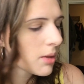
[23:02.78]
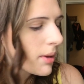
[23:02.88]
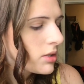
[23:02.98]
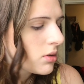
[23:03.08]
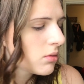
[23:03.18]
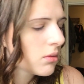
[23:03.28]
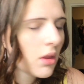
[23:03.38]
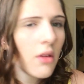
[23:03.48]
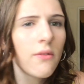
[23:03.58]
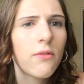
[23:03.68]
makeup, I don't
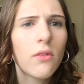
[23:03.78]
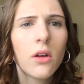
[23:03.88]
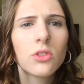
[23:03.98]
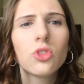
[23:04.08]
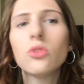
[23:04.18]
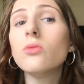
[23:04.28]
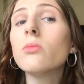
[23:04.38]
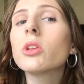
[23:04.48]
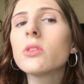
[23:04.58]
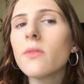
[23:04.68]
love
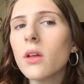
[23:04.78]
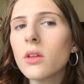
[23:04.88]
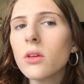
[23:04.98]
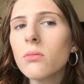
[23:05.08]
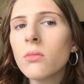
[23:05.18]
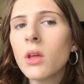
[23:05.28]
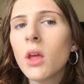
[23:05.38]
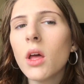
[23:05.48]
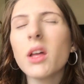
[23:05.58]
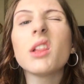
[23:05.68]
too much volume.
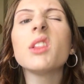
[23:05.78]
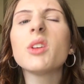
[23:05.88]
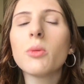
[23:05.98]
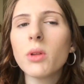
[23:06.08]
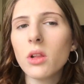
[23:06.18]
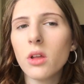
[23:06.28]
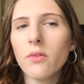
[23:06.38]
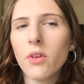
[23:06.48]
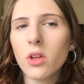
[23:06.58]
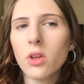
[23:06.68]
A little bit
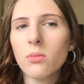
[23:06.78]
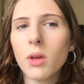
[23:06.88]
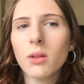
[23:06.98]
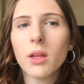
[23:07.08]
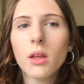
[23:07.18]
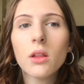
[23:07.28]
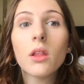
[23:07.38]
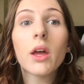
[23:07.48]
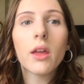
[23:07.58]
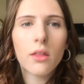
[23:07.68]
of volume and like
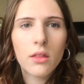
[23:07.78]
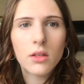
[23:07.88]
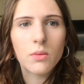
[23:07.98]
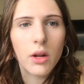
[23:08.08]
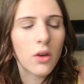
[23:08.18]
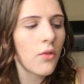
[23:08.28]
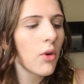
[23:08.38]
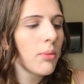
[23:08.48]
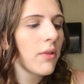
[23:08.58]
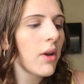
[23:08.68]
length is what I go
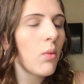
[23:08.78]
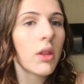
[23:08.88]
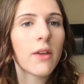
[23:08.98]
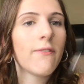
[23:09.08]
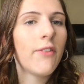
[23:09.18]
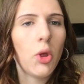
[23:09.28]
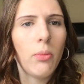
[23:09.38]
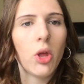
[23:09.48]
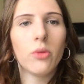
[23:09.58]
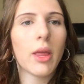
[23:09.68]
for. But if I want like full
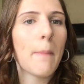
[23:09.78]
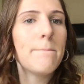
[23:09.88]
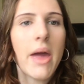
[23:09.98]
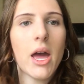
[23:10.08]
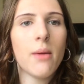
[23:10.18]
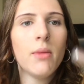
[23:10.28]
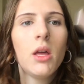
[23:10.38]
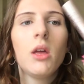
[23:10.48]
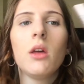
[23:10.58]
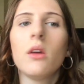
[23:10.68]
blown like bam,
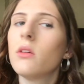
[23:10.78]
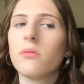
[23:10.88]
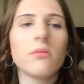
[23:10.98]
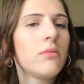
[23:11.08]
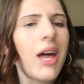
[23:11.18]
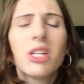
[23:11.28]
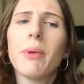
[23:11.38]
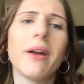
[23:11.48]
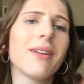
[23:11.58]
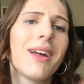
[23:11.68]
Lash
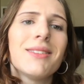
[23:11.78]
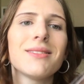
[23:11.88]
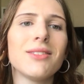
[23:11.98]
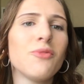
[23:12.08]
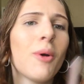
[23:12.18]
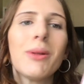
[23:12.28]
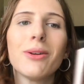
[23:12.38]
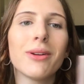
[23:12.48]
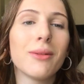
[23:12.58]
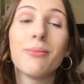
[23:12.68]
Paradise, you've probably
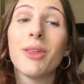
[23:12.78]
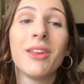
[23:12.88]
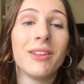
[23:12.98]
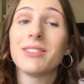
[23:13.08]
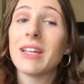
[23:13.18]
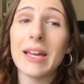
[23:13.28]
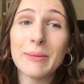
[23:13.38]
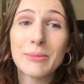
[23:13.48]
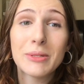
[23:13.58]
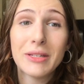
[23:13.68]
heard it a million
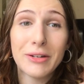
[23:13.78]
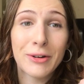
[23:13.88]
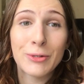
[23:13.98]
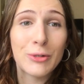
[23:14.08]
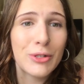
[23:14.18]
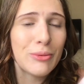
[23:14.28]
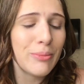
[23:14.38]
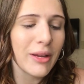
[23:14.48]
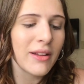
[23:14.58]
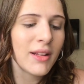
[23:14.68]
times here on YouTube,
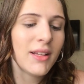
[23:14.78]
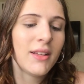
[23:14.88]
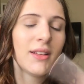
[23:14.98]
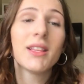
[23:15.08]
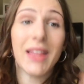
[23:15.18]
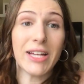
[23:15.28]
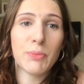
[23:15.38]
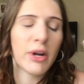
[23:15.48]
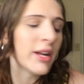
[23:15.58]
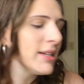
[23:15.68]
but Lash
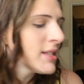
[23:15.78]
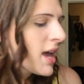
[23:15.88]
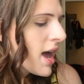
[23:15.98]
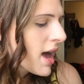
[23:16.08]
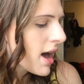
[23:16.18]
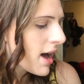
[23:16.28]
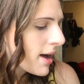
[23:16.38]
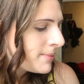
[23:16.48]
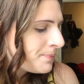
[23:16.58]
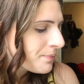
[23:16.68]
Paradise.
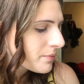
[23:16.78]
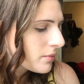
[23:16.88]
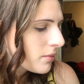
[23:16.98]
I've